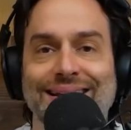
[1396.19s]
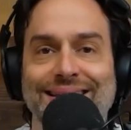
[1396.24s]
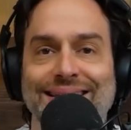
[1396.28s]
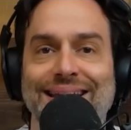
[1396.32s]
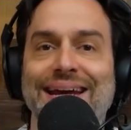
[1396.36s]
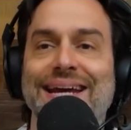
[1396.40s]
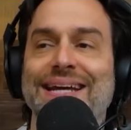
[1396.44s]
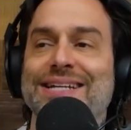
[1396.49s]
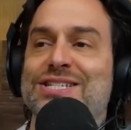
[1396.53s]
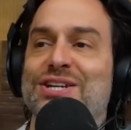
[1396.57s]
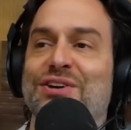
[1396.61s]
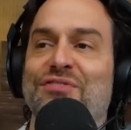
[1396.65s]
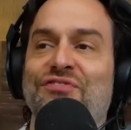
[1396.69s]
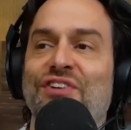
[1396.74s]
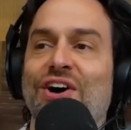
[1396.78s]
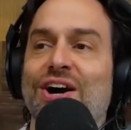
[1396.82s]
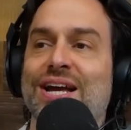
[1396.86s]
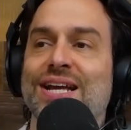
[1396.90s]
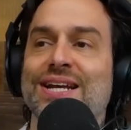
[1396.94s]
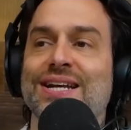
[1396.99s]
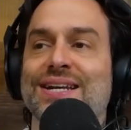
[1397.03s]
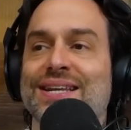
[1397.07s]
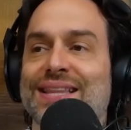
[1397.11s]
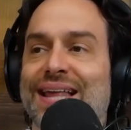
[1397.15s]
Like it's a
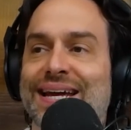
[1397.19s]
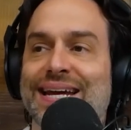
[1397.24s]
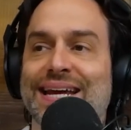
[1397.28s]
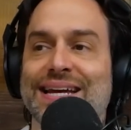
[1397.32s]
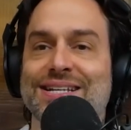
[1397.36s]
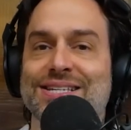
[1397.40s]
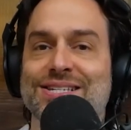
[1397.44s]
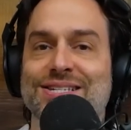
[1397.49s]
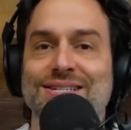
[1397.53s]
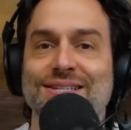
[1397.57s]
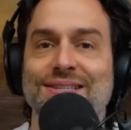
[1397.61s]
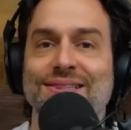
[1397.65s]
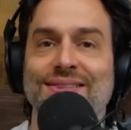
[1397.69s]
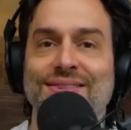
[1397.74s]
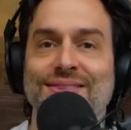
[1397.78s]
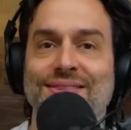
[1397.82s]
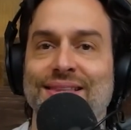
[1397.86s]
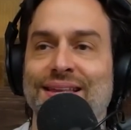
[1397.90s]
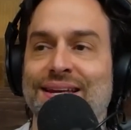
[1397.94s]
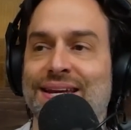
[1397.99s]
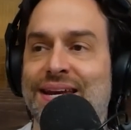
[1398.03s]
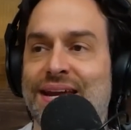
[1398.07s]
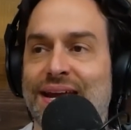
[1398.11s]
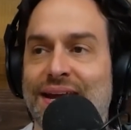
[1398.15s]
fucking, like it's
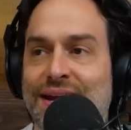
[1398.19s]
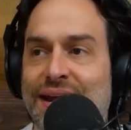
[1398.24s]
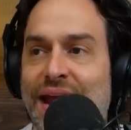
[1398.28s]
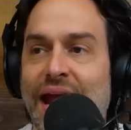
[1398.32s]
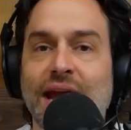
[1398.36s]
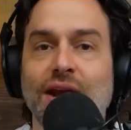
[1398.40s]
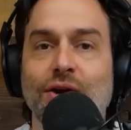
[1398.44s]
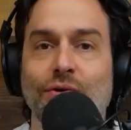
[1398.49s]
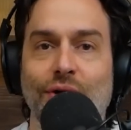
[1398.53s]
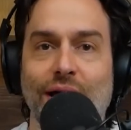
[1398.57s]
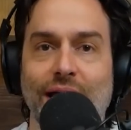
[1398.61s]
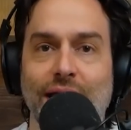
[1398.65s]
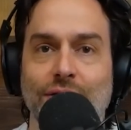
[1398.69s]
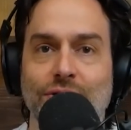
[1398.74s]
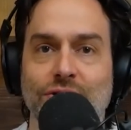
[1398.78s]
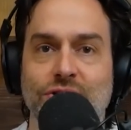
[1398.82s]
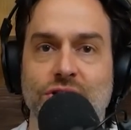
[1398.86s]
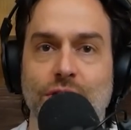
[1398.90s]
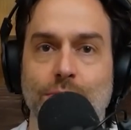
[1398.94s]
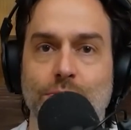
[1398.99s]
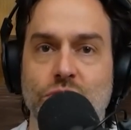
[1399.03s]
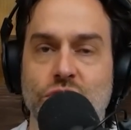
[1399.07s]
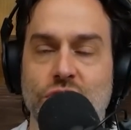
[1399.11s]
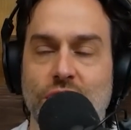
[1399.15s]
Gatorade or
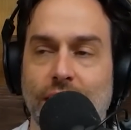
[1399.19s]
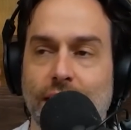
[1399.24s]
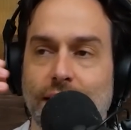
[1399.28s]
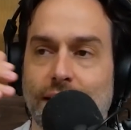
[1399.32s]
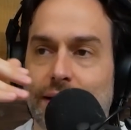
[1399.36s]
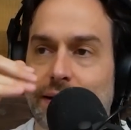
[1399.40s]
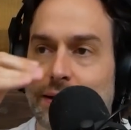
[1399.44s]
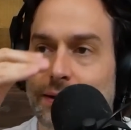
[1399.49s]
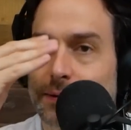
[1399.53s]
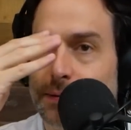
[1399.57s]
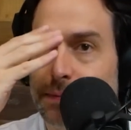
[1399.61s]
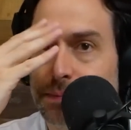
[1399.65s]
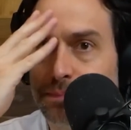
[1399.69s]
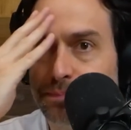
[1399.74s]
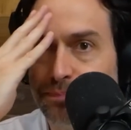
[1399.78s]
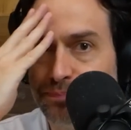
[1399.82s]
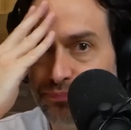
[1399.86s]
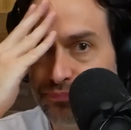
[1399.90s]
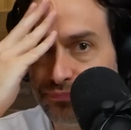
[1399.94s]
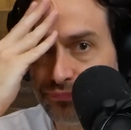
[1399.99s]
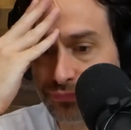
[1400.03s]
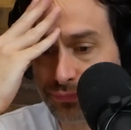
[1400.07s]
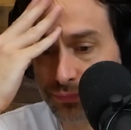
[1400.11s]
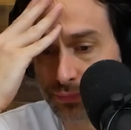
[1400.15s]
some shit.
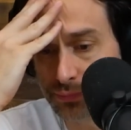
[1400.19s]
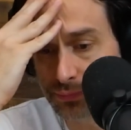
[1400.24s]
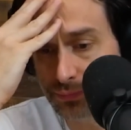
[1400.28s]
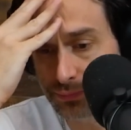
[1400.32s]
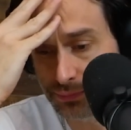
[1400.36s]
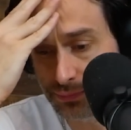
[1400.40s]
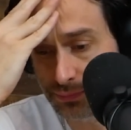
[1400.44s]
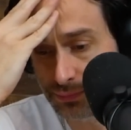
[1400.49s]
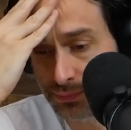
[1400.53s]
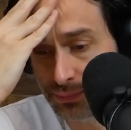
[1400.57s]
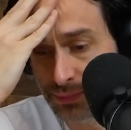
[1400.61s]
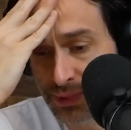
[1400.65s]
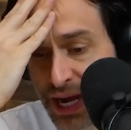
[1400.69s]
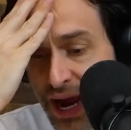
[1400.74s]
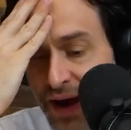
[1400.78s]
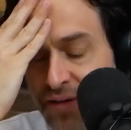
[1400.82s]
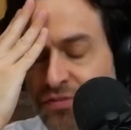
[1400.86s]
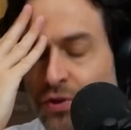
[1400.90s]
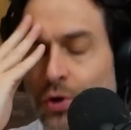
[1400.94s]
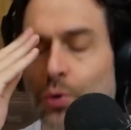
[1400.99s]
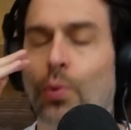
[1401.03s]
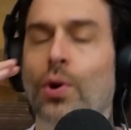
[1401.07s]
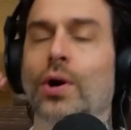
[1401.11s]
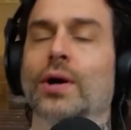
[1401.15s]

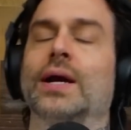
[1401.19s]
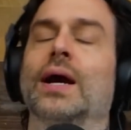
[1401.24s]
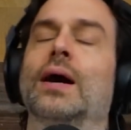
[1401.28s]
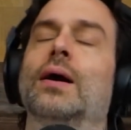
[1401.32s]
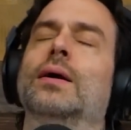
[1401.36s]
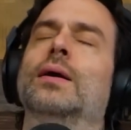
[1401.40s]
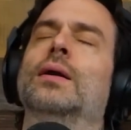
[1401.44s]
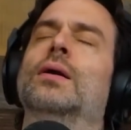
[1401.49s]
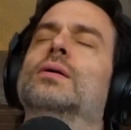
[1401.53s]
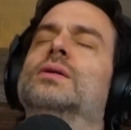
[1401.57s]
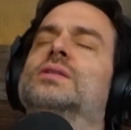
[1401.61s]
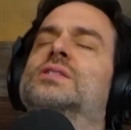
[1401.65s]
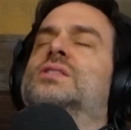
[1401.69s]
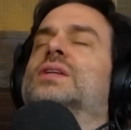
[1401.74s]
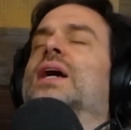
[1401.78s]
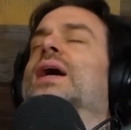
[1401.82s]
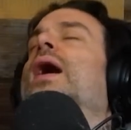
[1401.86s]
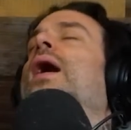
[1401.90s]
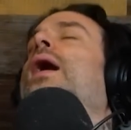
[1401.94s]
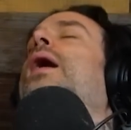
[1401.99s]
After a workout, you know, it's just like,